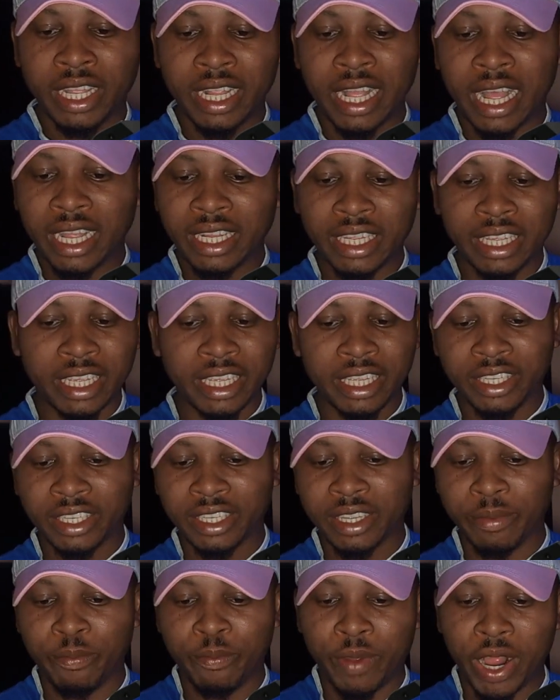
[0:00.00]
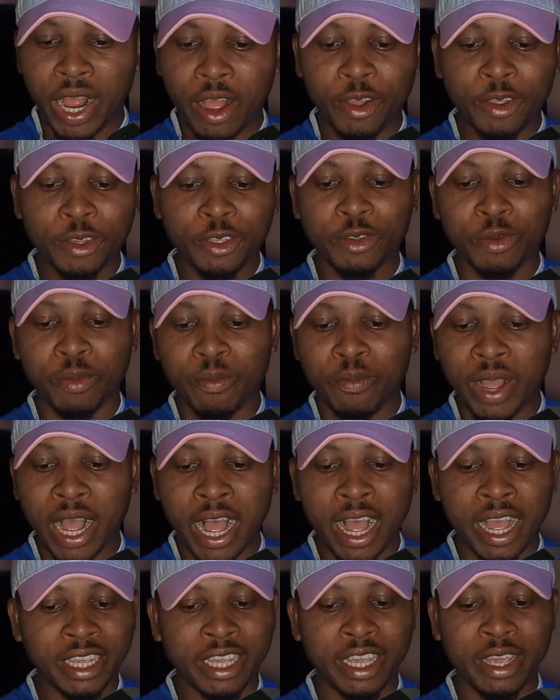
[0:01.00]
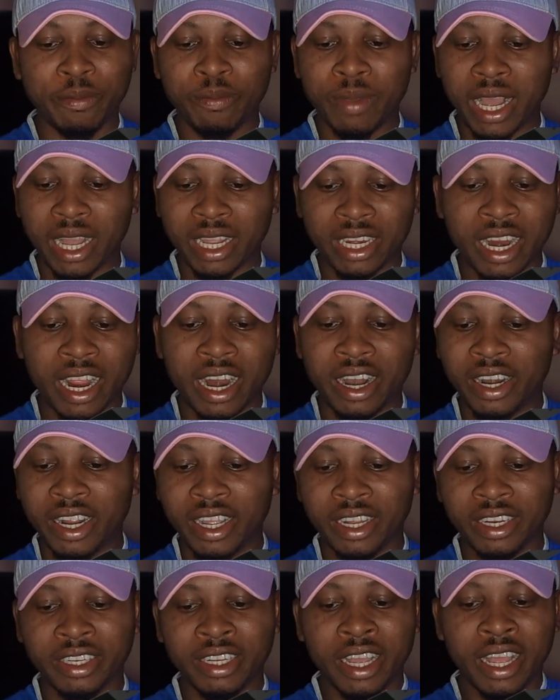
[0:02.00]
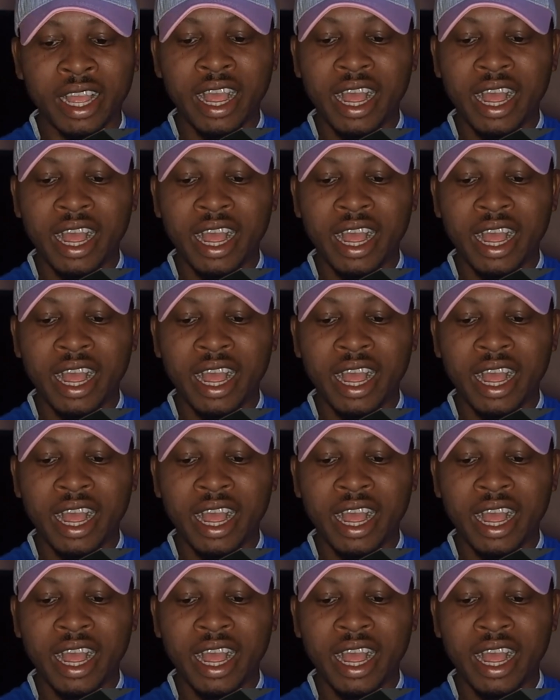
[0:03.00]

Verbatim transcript: that he's about to buy a McLaren